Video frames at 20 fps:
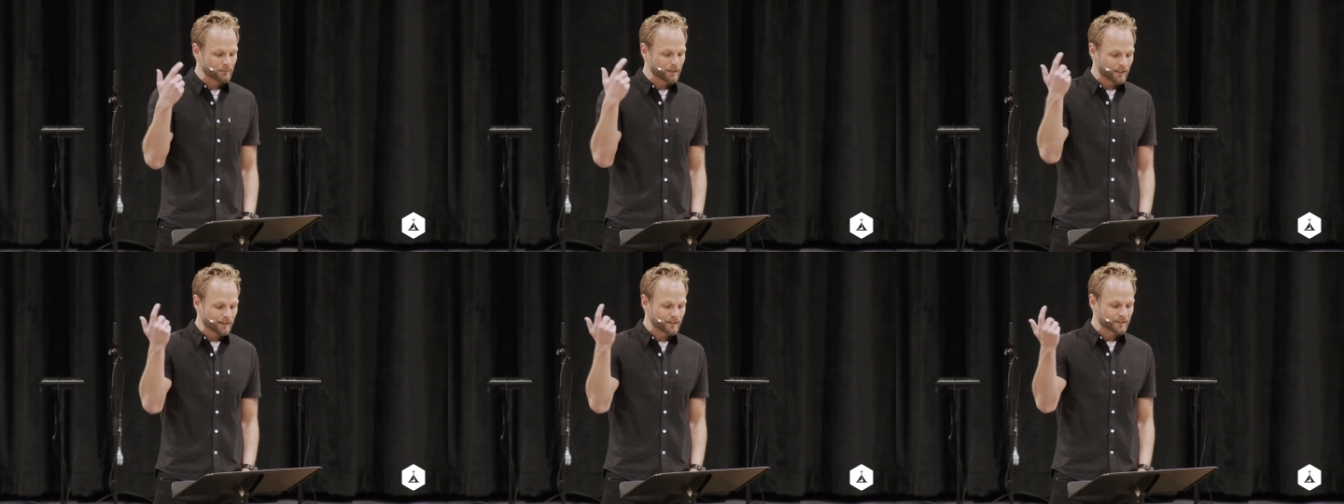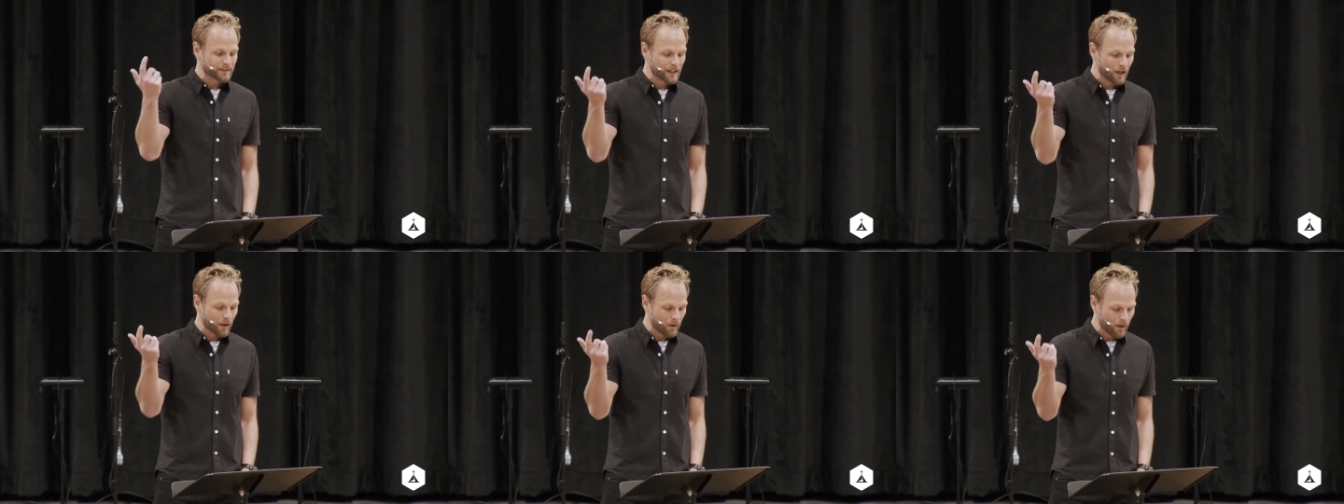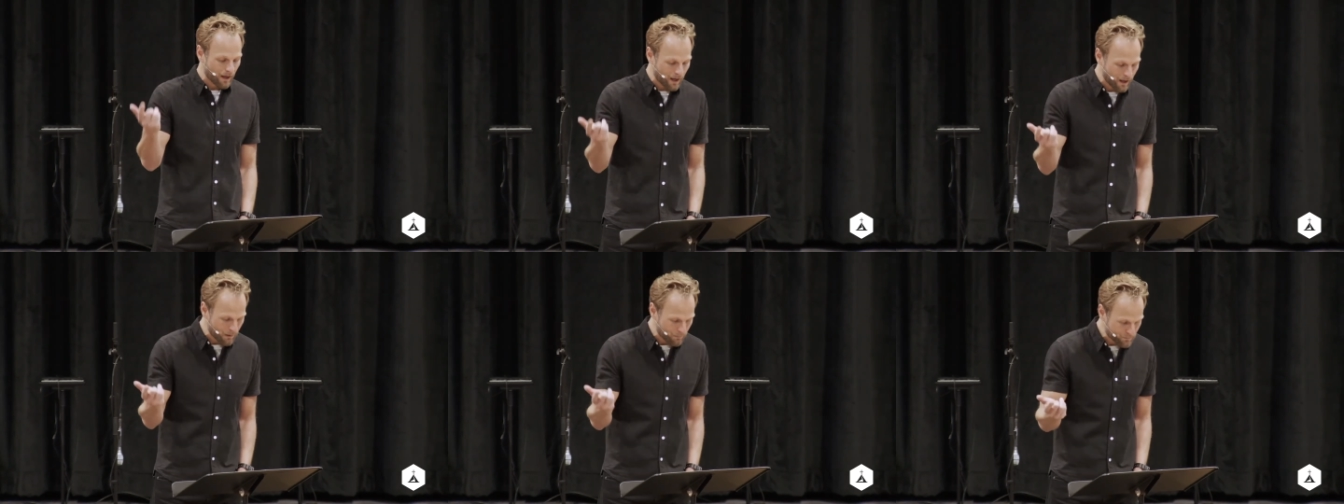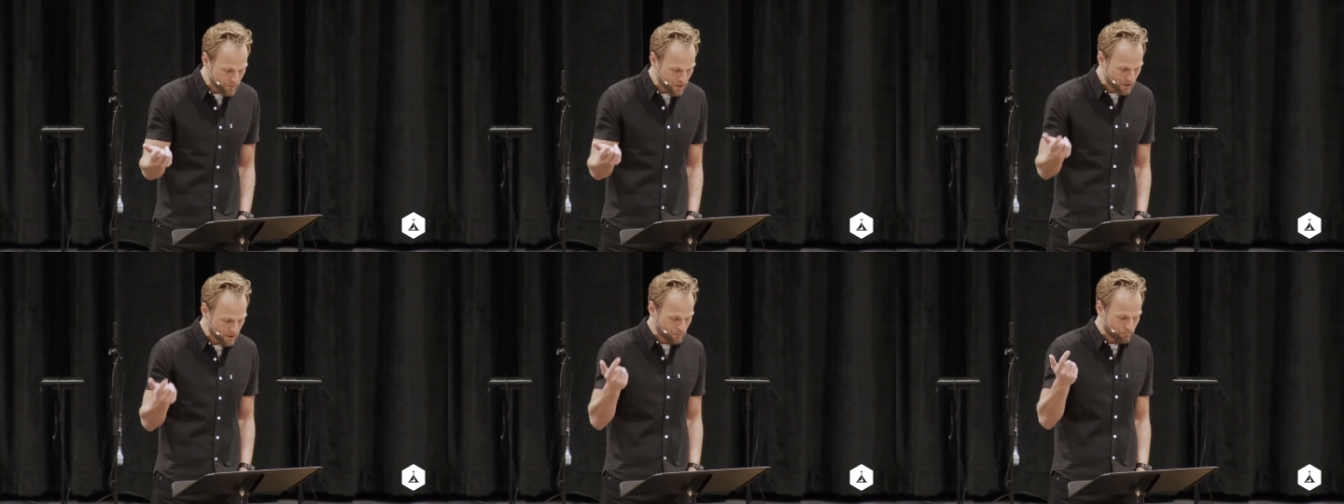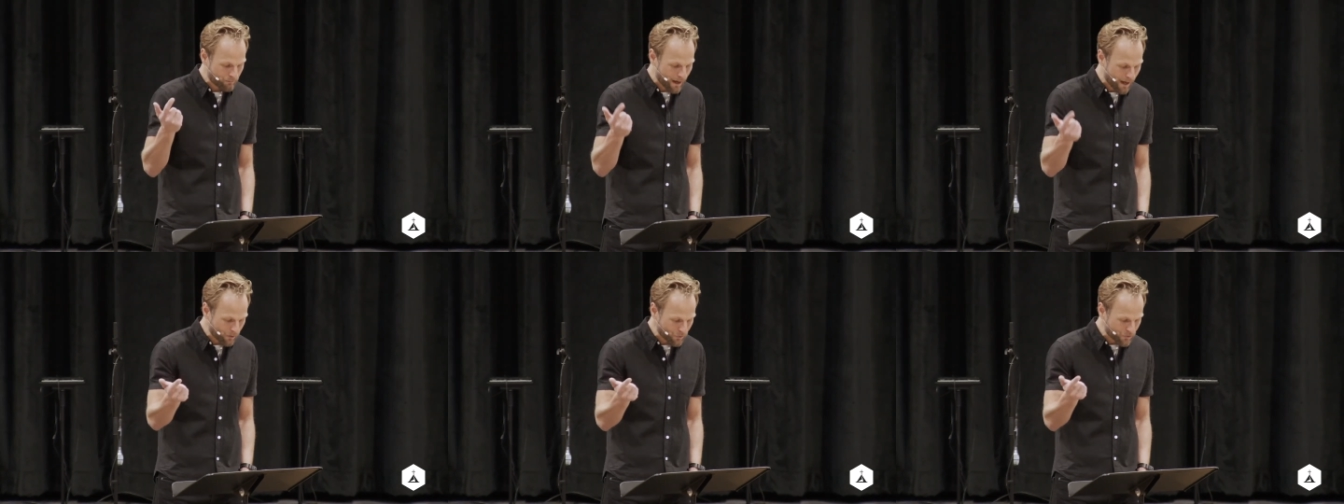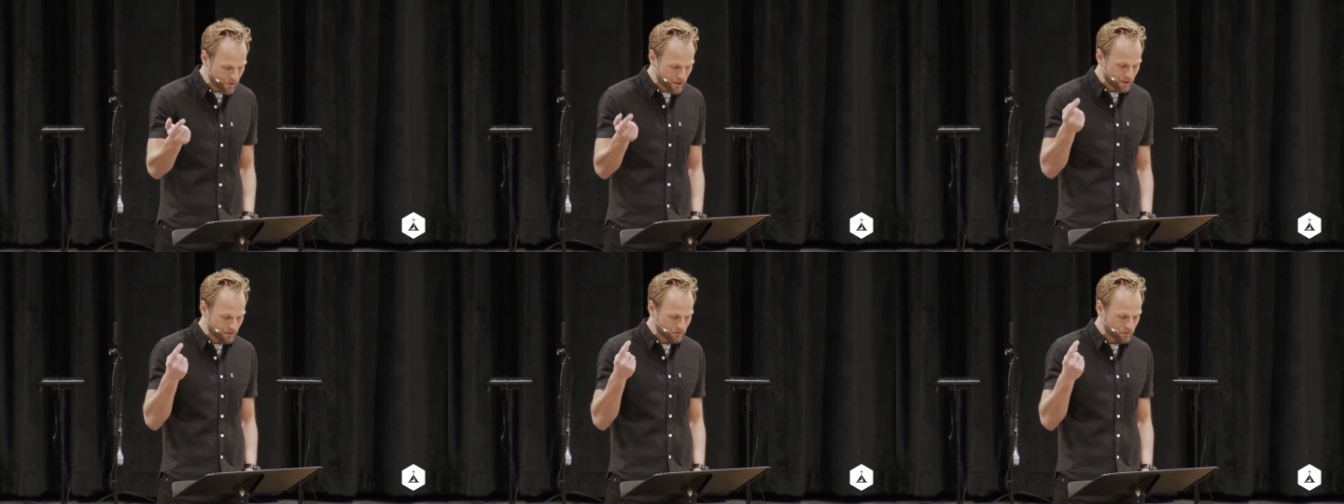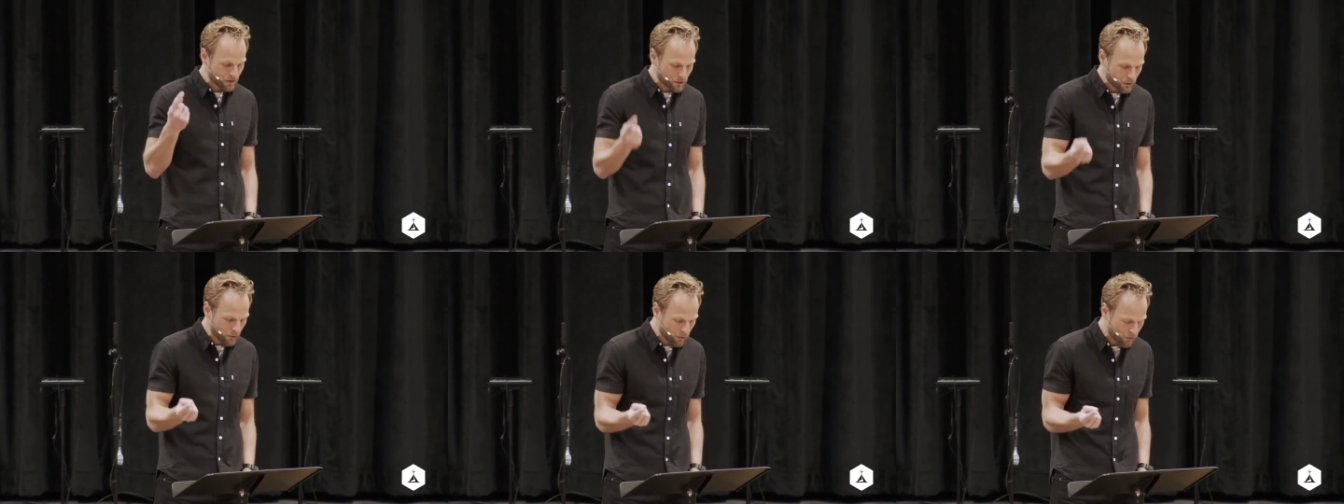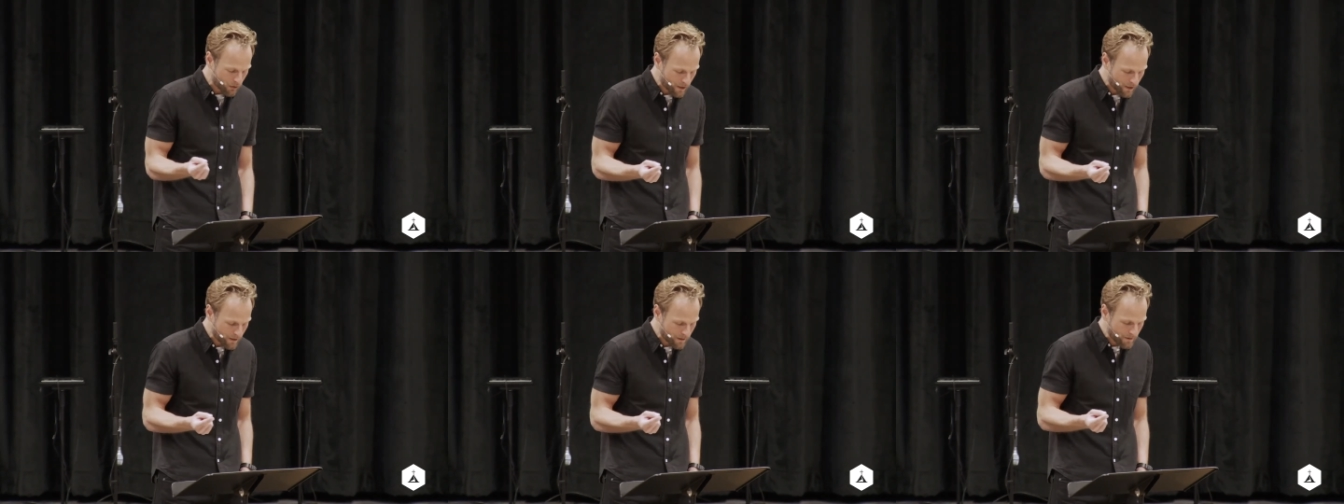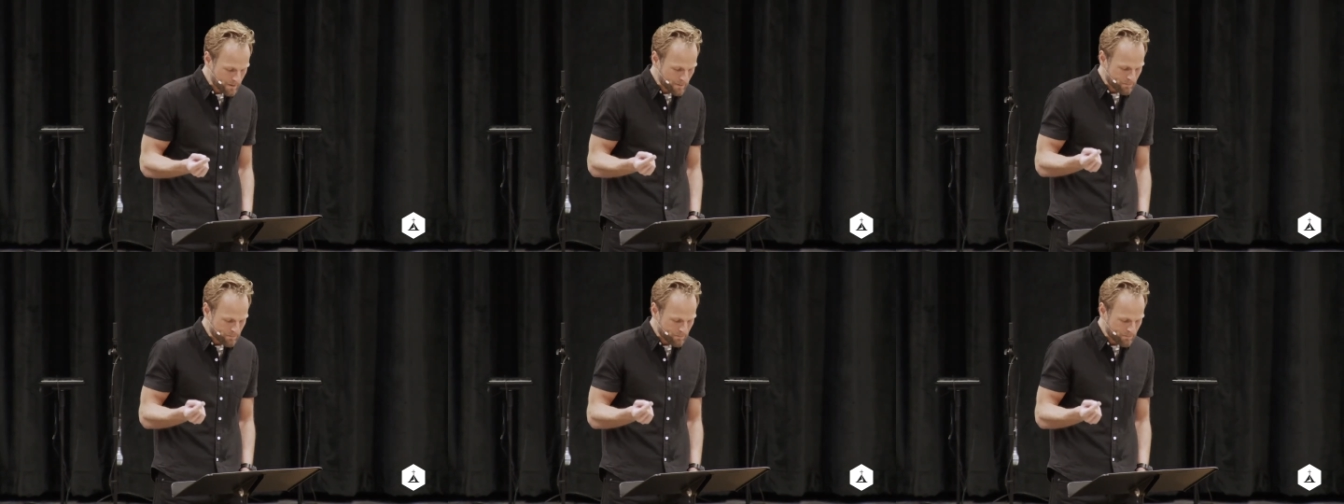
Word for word: let us go up to the mountain of the Lord,